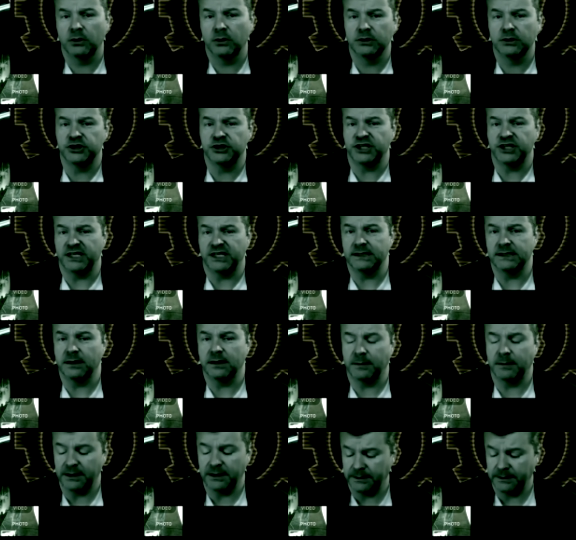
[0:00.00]

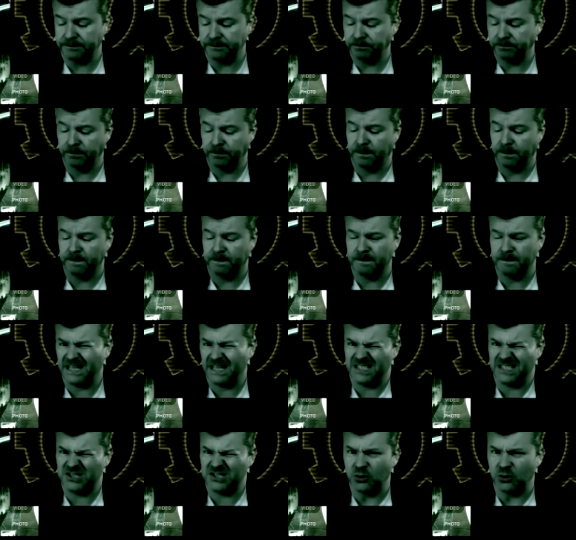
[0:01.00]
GW,
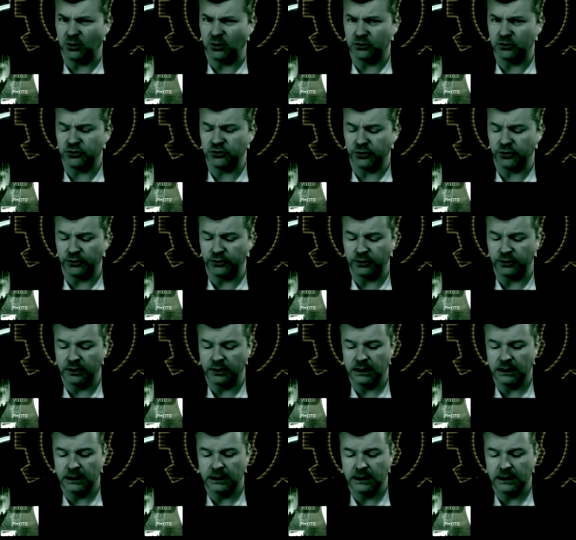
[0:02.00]
that's not true.
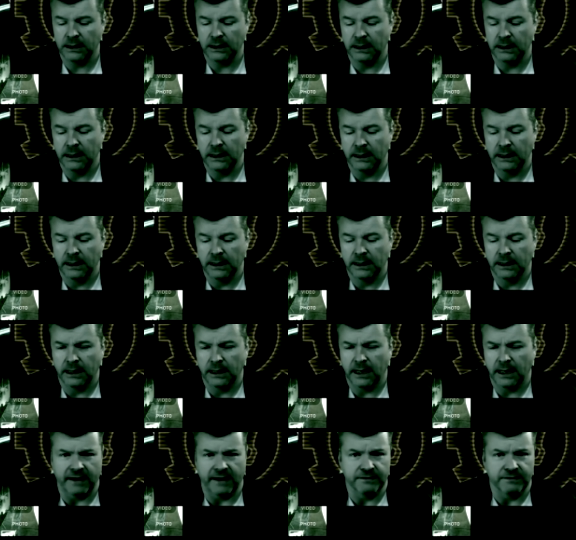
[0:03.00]

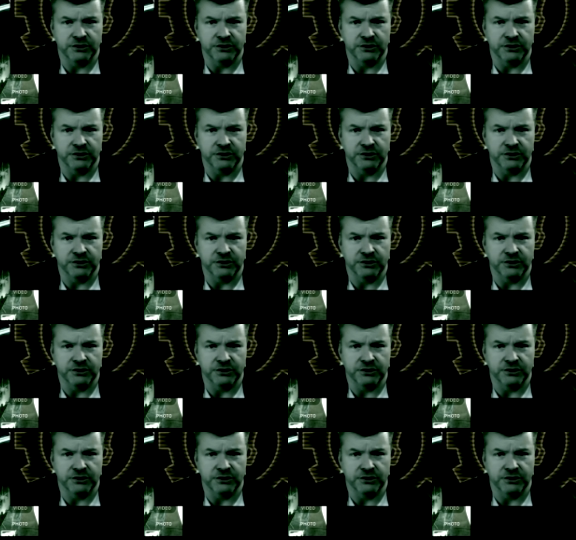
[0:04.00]
I have a